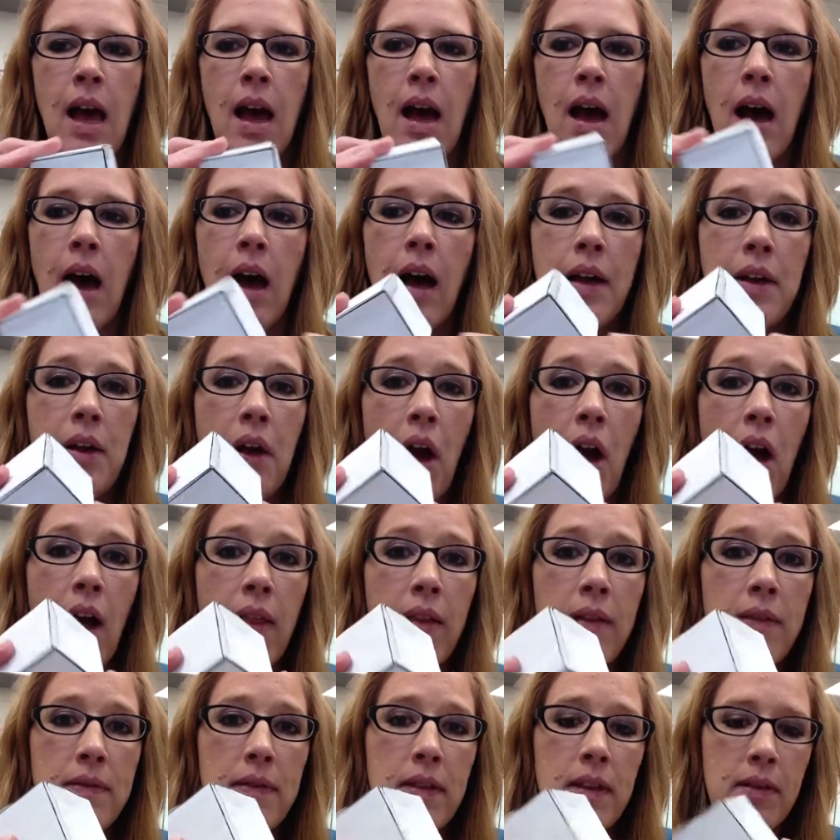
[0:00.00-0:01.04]
on all
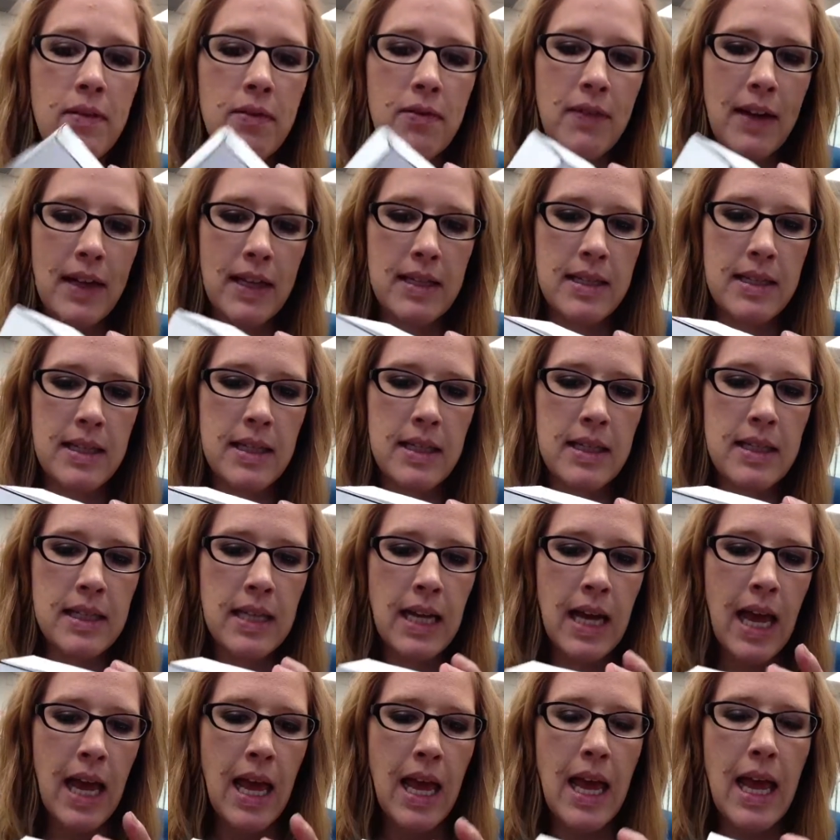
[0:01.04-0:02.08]
of the faces,
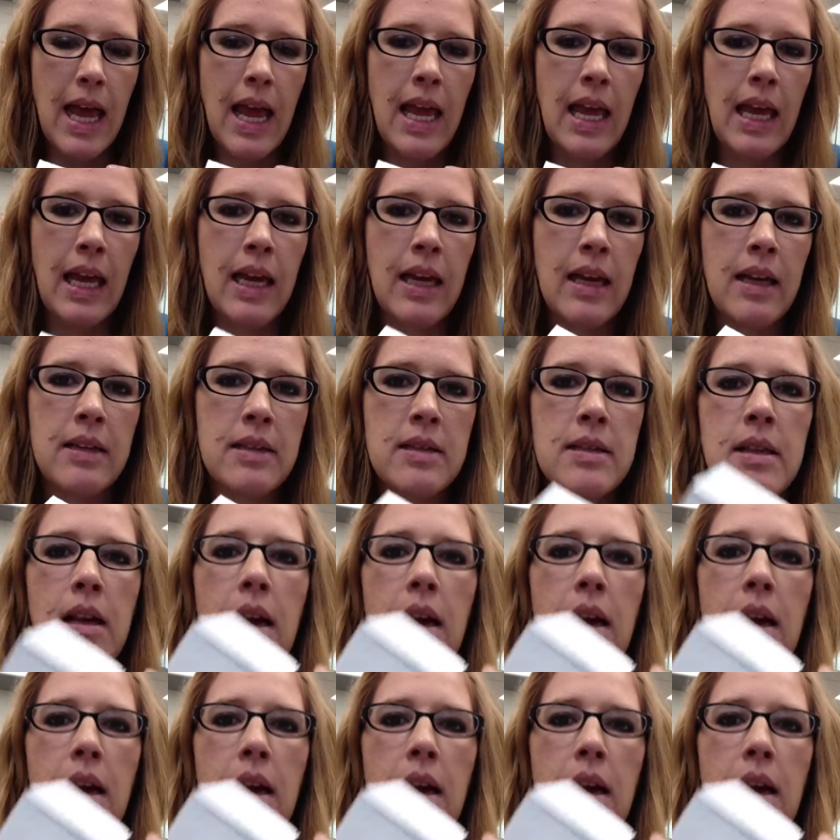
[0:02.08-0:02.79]
and